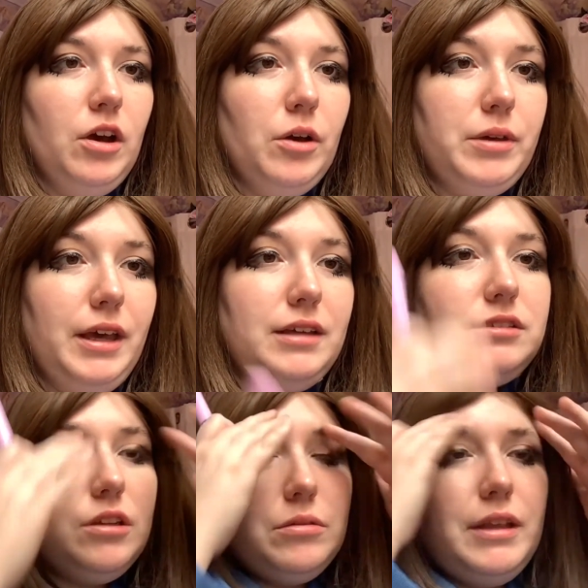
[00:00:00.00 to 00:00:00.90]
Okay,
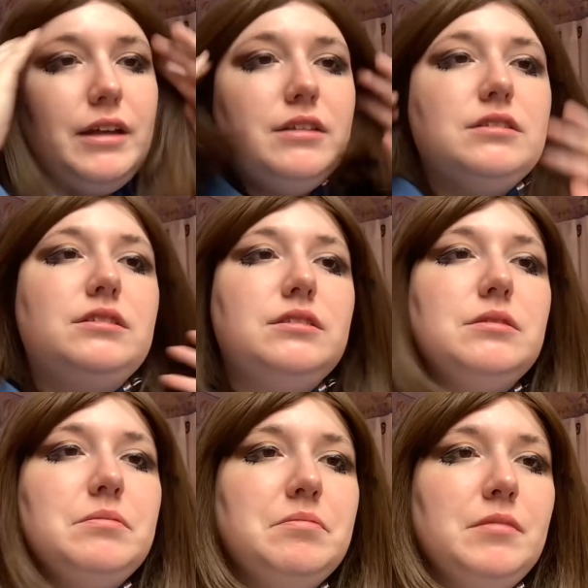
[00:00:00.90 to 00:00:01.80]
so that is
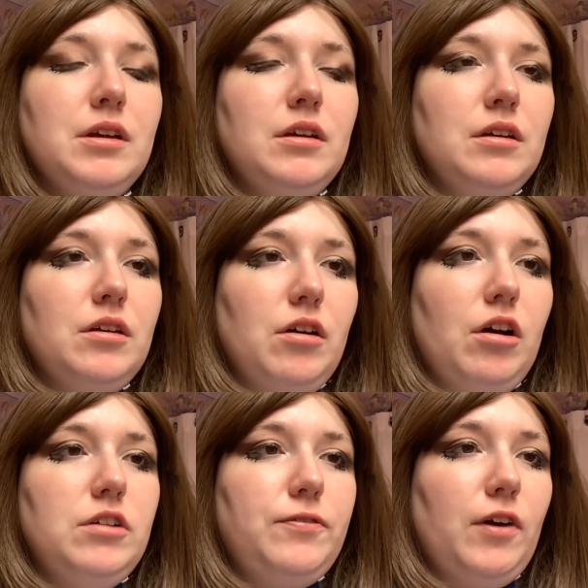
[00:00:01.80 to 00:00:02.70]

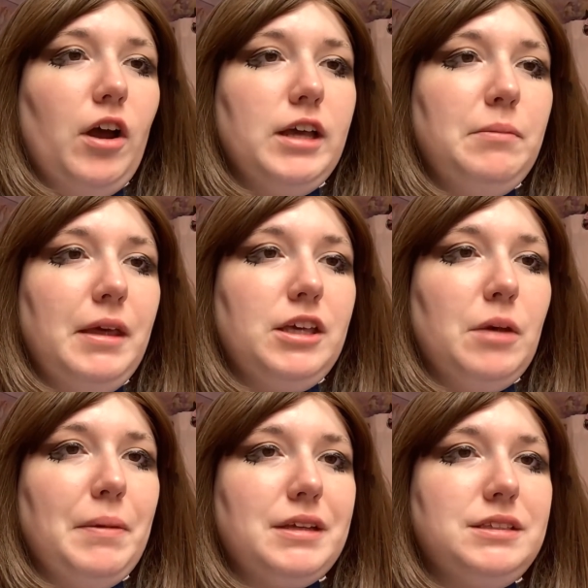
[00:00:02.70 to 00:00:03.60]
all for eye
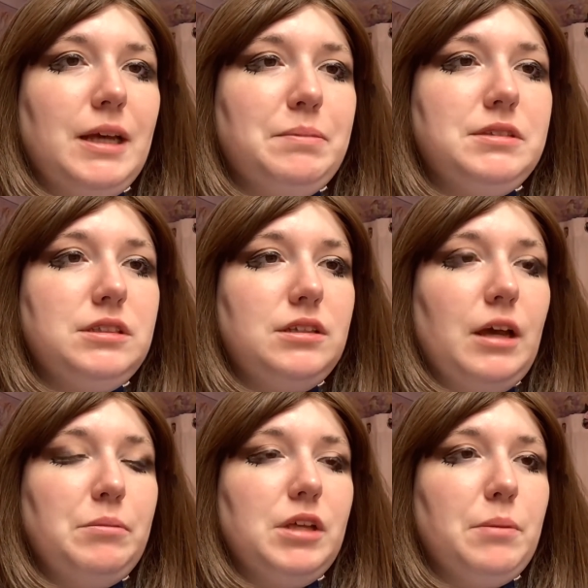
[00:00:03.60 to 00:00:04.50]
makeup, except
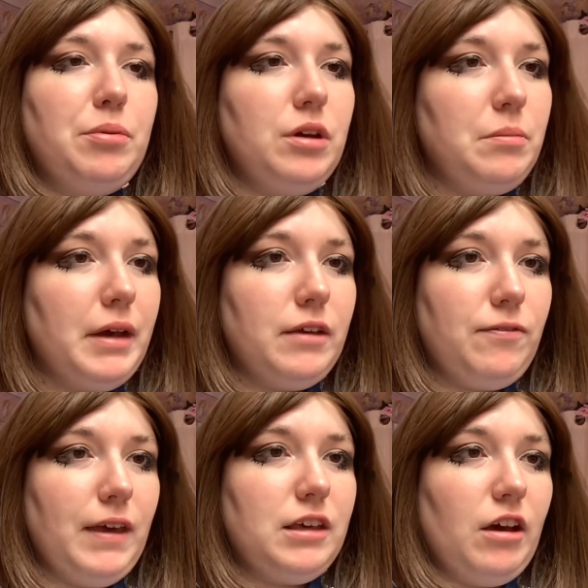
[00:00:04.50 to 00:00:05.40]
I'm gonna put my
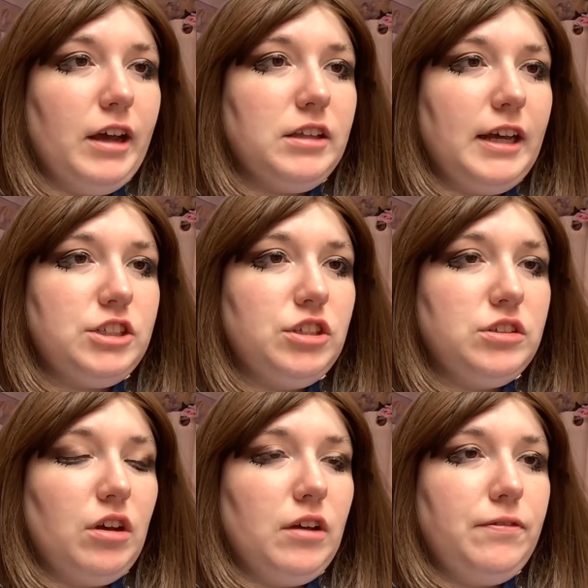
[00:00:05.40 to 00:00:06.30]
fake eyelashes
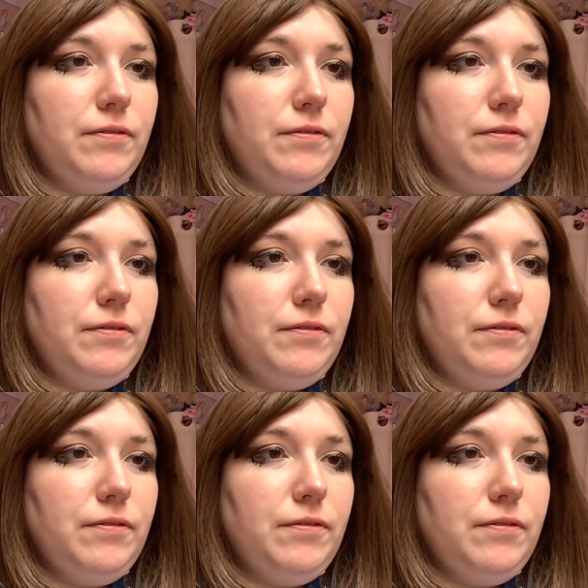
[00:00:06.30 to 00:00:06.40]
off.